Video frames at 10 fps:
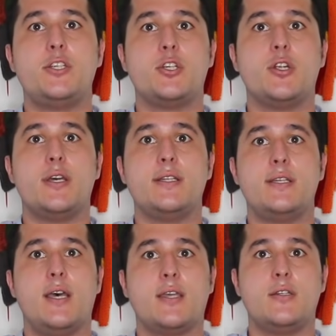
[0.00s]
shirt
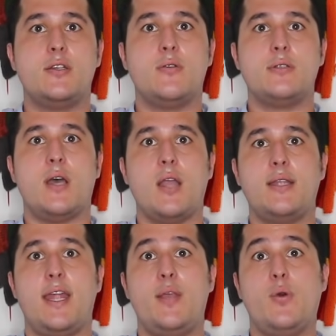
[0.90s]
untucked, don't talk
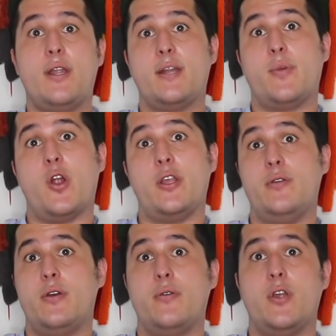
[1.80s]
to anyone at a party
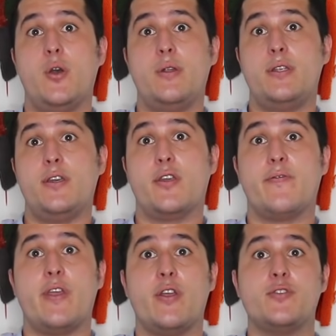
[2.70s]
you don't know until you're
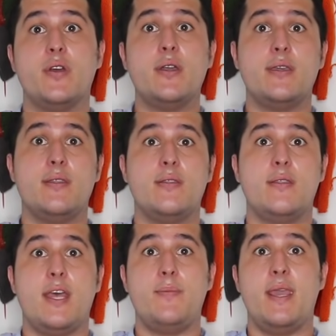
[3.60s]
very drunk and
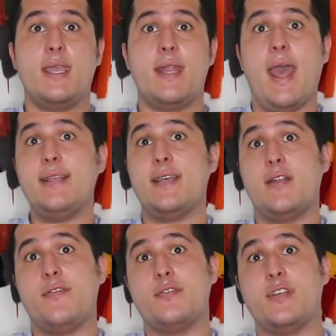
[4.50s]
then make an ass out
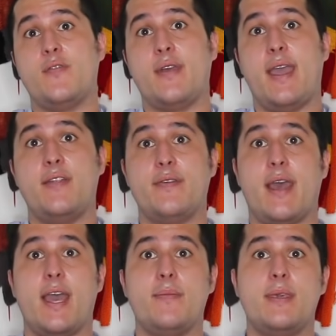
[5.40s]
of yourself kind of guy,